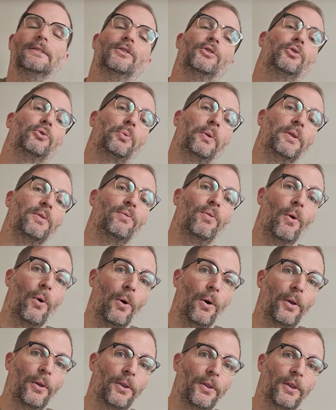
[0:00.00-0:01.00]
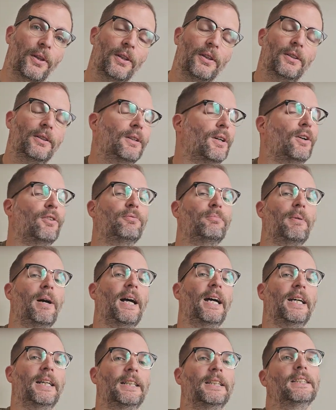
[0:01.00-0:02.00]
24th of
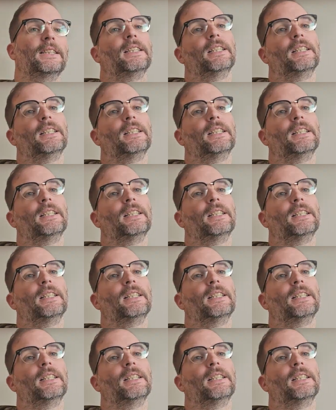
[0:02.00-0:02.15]
May.